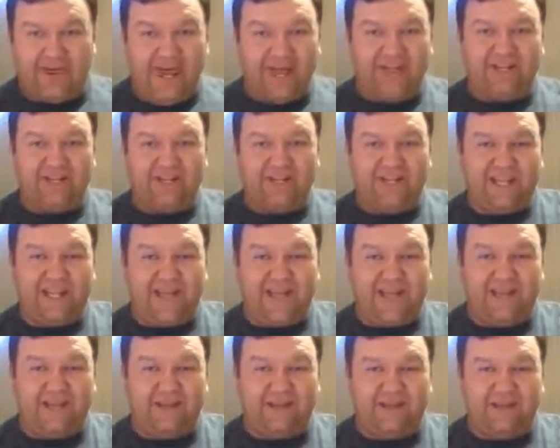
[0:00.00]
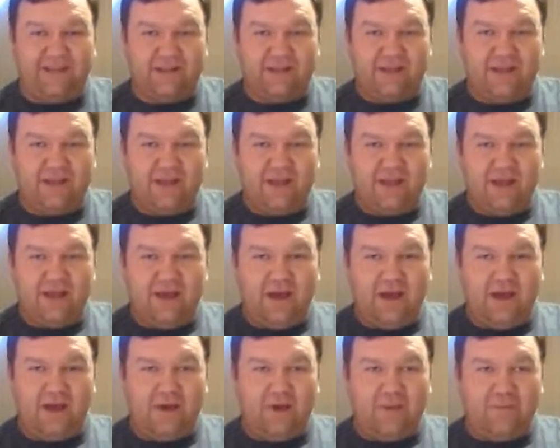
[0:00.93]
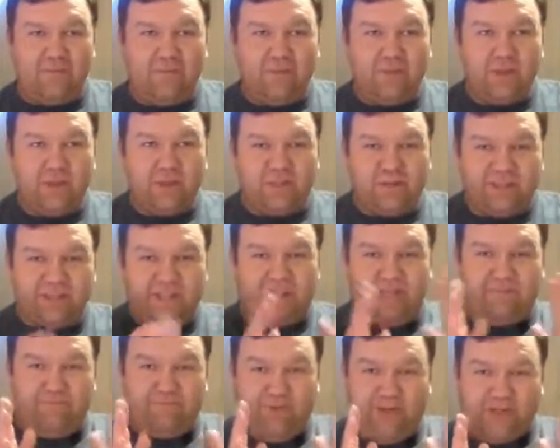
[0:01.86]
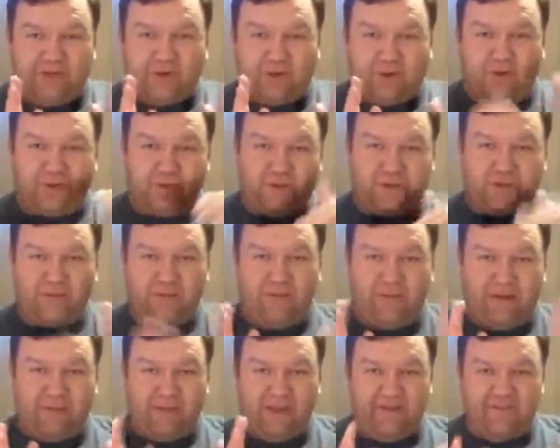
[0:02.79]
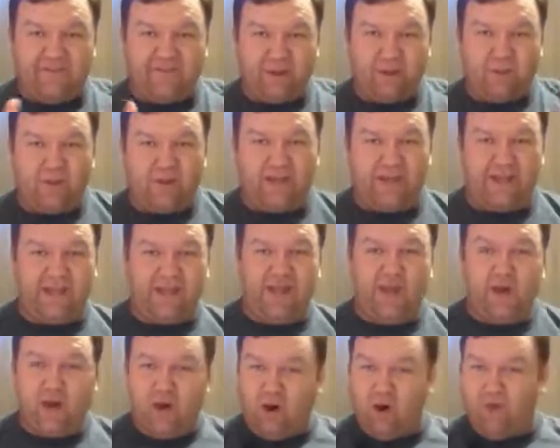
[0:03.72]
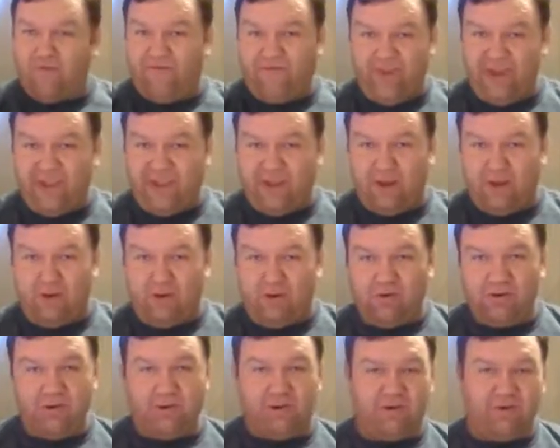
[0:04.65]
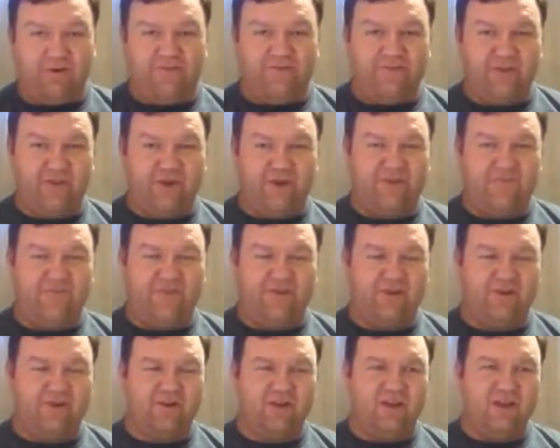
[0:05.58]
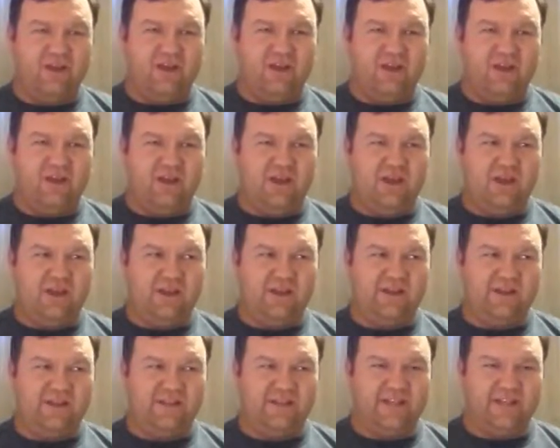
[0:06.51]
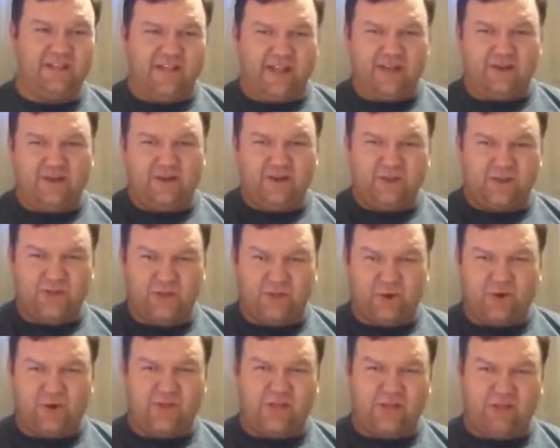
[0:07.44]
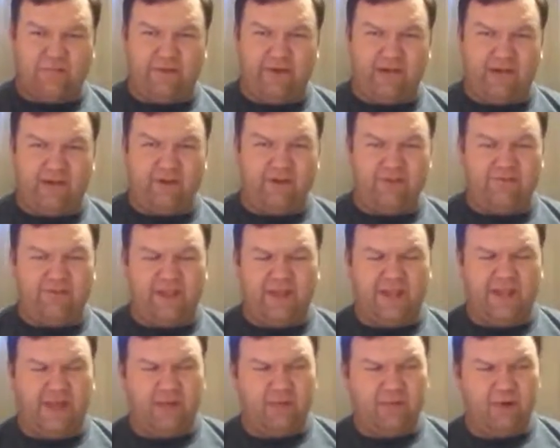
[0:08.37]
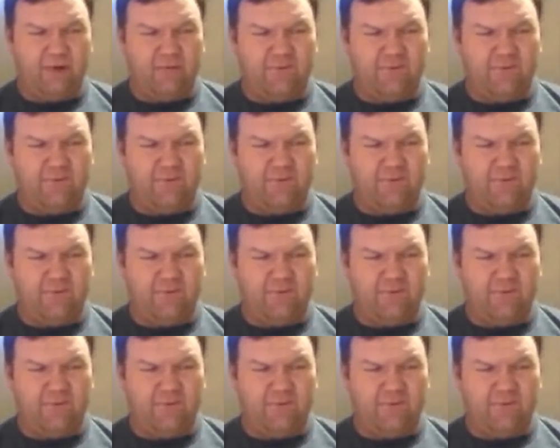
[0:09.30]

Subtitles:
I just can't receive pictures. I mean, if they're really, or video, you know, because it kind of distorts on my camera.